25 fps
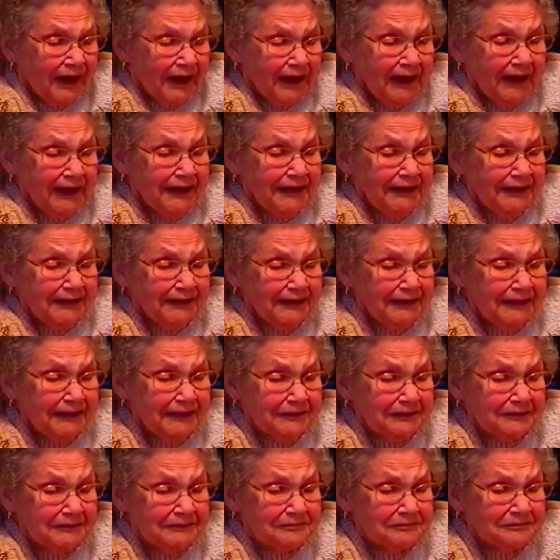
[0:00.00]

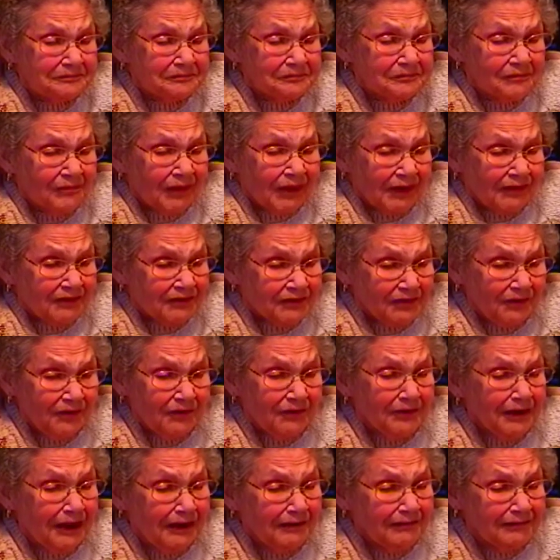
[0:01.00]
And
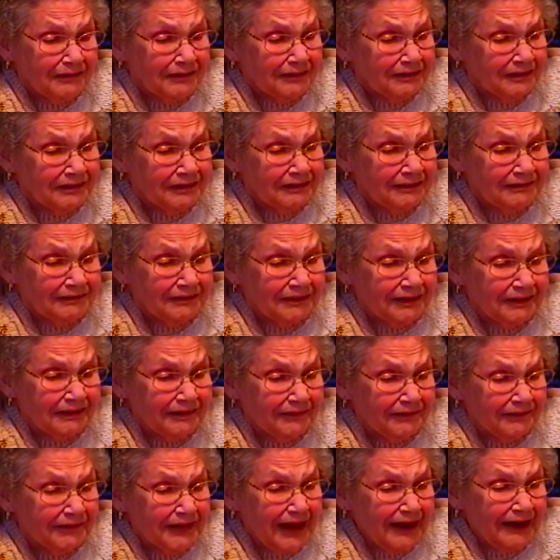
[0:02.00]
so that
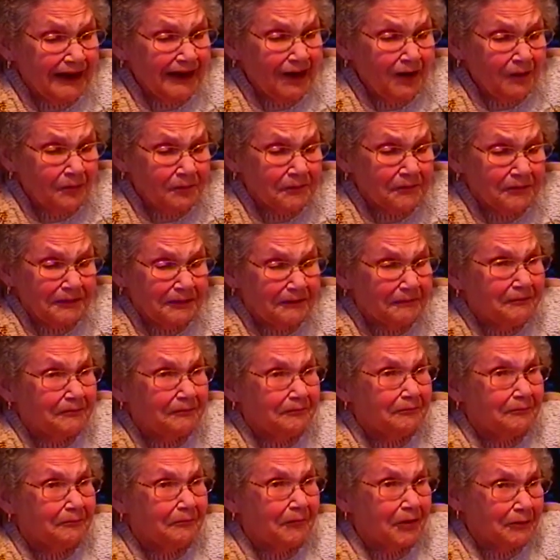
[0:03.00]
helped
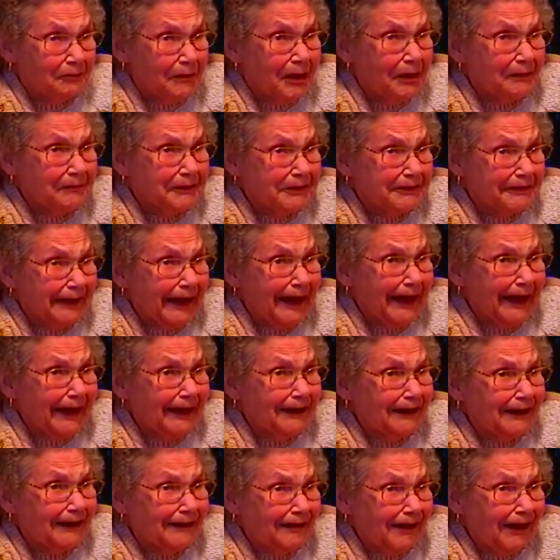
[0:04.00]
with Mom and
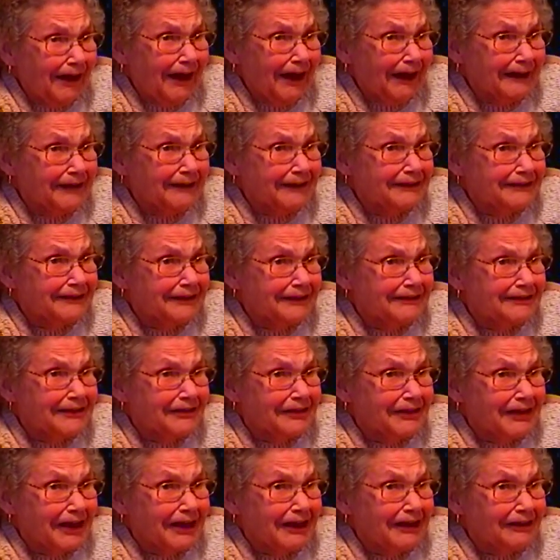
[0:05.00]
Dad a lot,
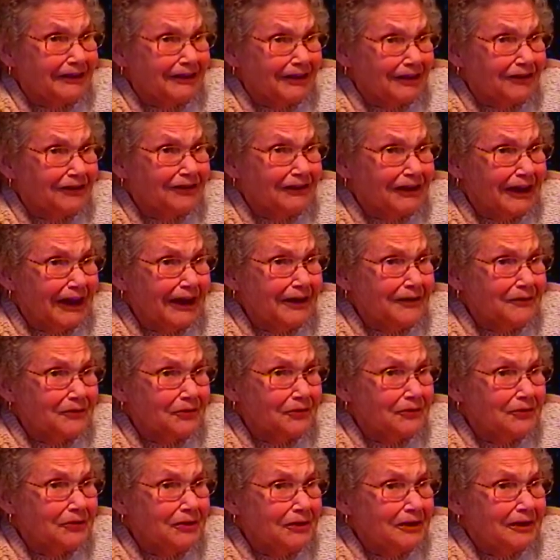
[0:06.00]
to think that Uncle
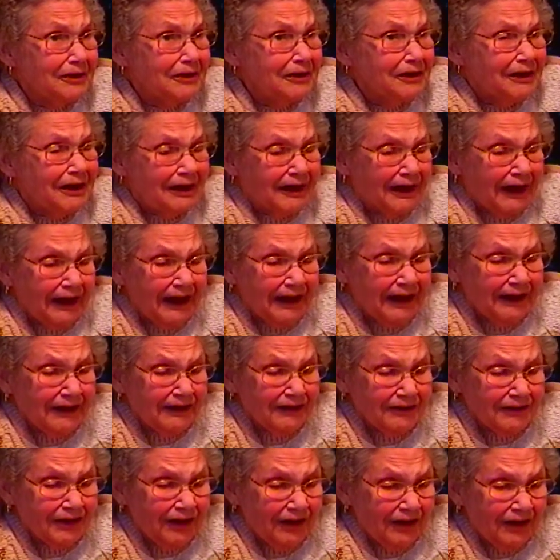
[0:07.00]
Andrew,
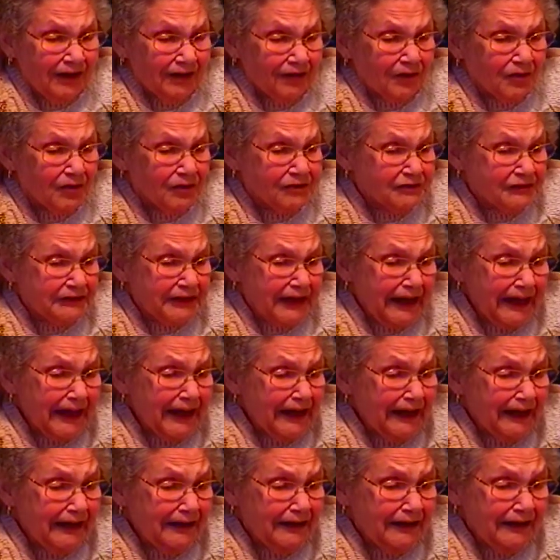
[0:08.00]
and of course
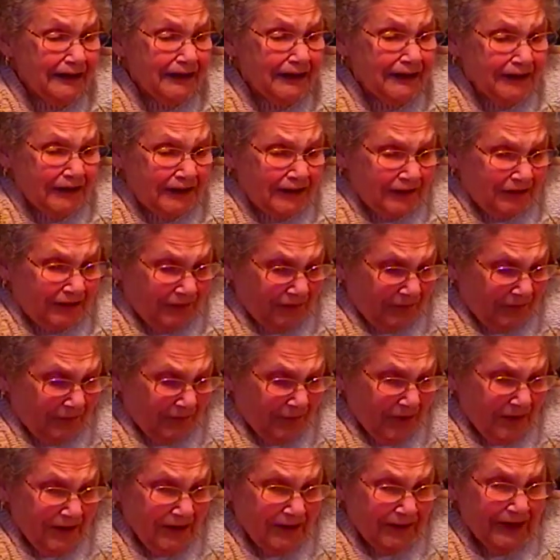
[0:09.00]
Ned,
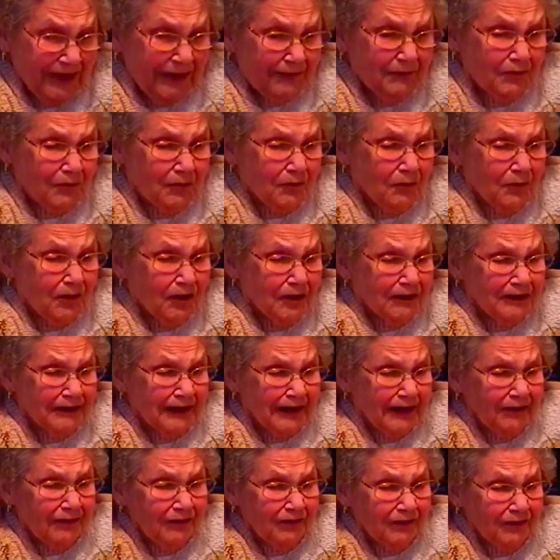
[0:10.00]
they were working
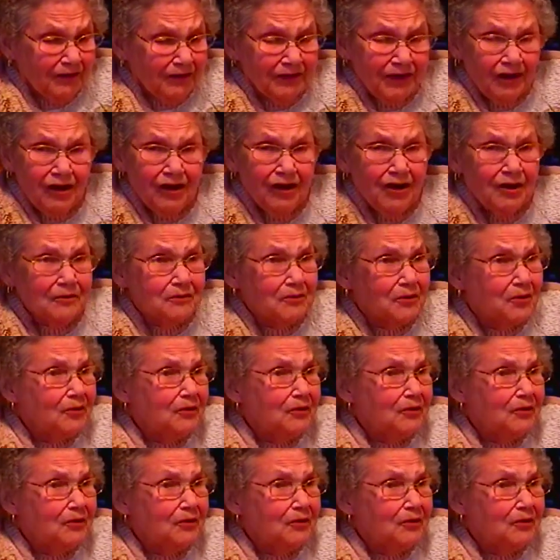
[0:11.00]
down on the hard